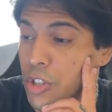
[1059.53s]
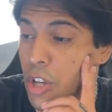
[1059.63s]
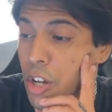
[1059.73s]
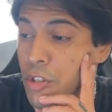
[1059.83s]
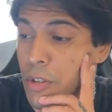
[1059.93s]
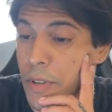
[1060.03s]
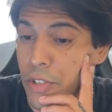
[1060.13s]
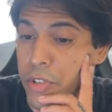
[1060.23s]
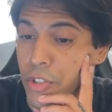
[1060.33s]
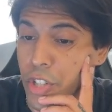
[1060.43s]

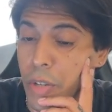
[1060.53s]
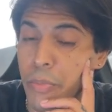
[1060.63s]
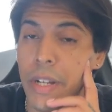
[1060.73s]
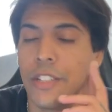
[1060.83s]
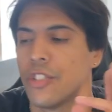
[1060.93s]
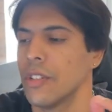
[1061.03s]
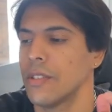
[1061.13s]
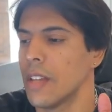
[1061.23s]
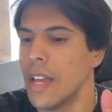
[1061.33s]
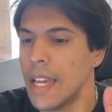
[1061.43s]
non-universal jailbreak,
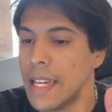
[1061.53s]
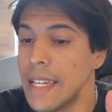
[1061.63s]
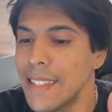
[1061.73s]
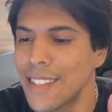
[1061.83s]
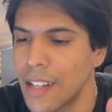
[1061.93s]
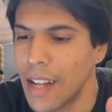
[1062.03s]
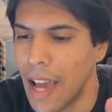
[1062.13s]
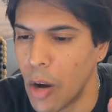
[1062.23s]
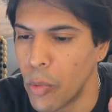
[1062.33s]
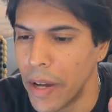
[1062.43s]
just is gonna
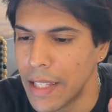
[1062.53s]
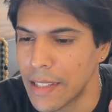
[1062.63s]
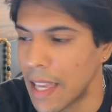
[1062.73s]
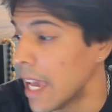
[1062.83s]
await.